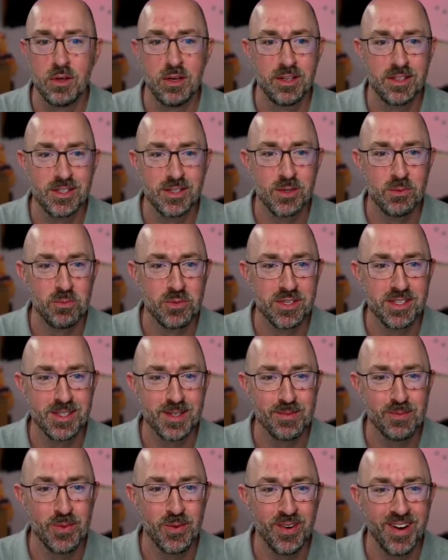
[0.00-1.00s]
It's super
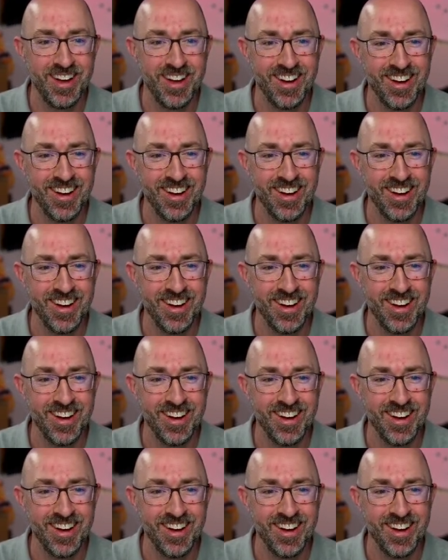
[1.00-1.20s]
simple,